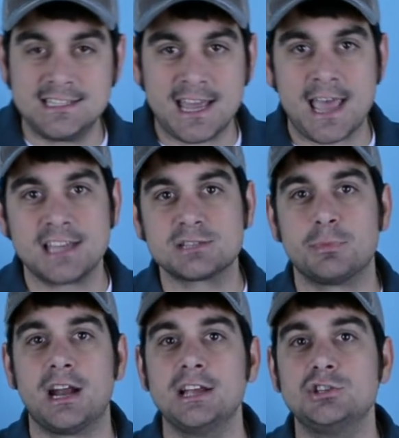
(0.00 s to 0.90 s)
task,
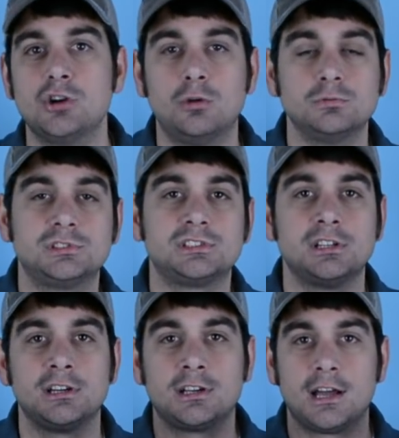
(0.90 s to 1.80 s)
but I don't
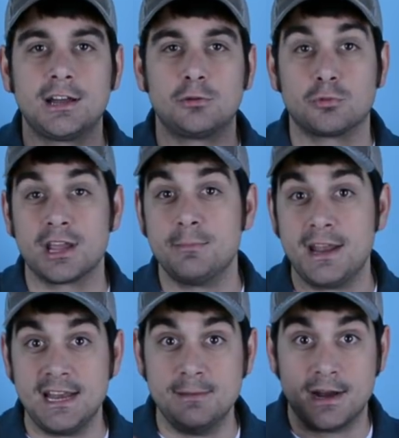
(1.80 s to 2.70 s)

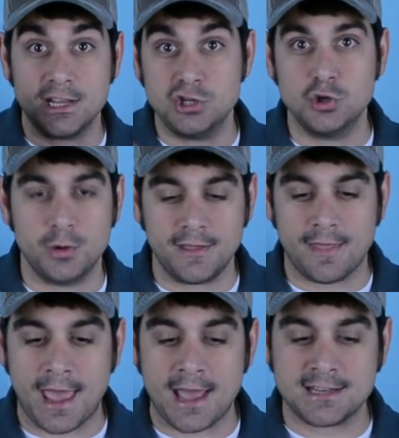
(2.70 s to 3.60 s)
recommend anybody doing
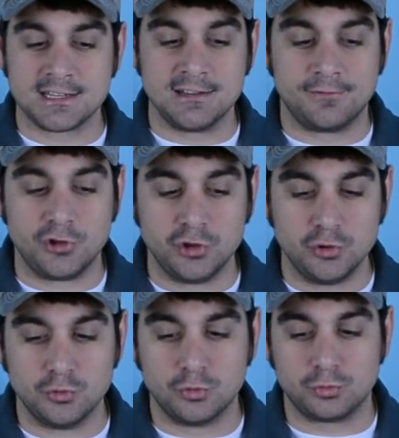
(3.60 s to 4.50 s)
that if
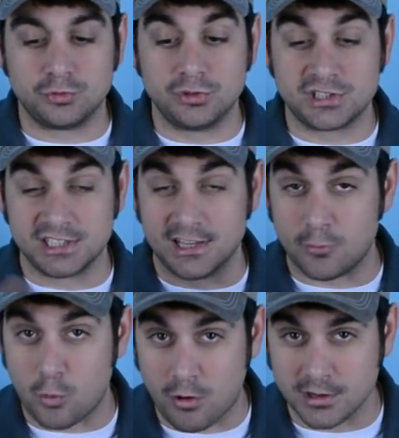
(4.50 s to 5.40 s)
you still have a
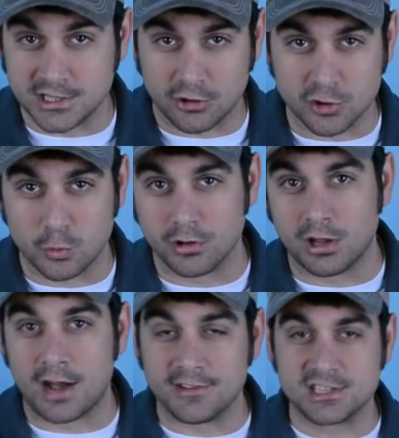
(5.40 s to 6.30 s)
warranty on your wheel.
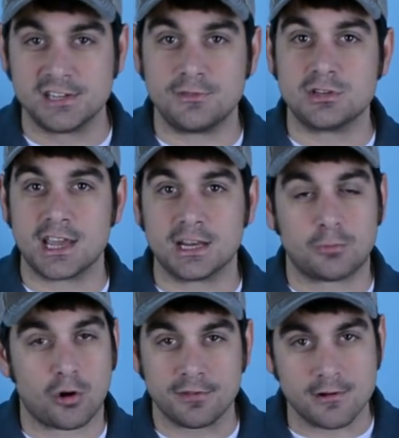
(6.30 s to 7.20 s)
Obviously, if you take it
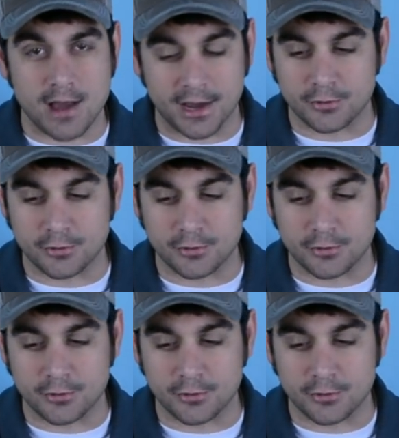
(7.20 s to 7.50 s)
apart, they're not going to